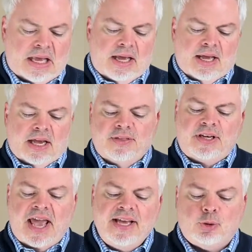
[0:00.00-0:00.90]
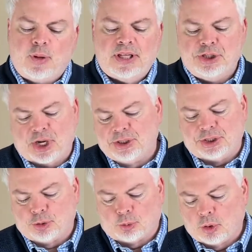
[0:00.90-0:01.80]
In the days when the judges
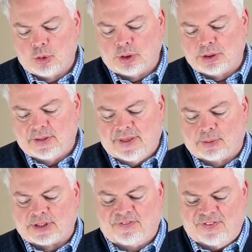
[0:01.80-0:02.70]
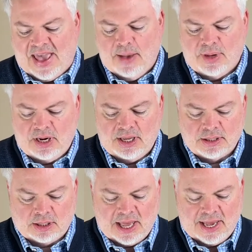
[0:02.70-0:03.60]
ruled, there was a famine in the
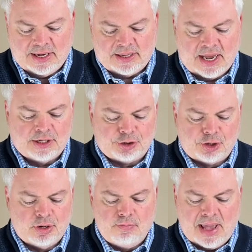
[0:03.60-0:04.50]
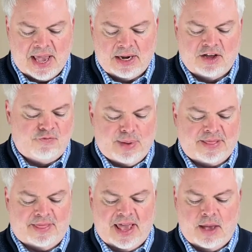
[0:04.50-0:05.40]
land, and a certain man of
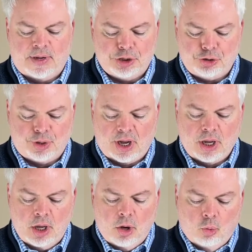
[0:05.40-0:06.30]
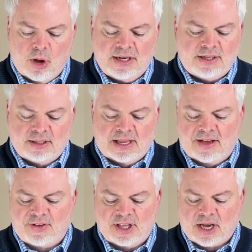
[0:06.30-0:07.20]
Bethlehem in Judah went to live
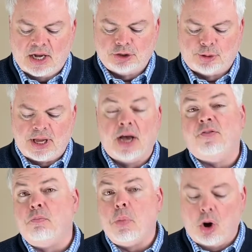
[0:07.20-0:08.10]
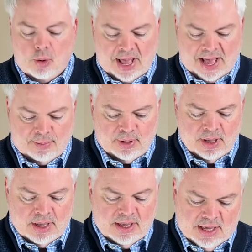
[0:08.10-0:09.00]
in the country of Moab,
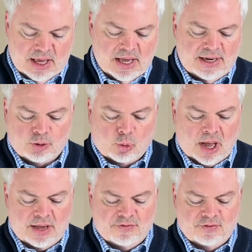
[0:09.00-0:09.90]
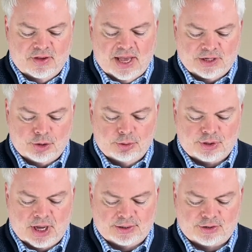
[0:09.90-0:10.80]
he and his wife and 2
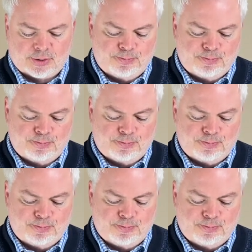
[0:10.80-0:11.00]
sons.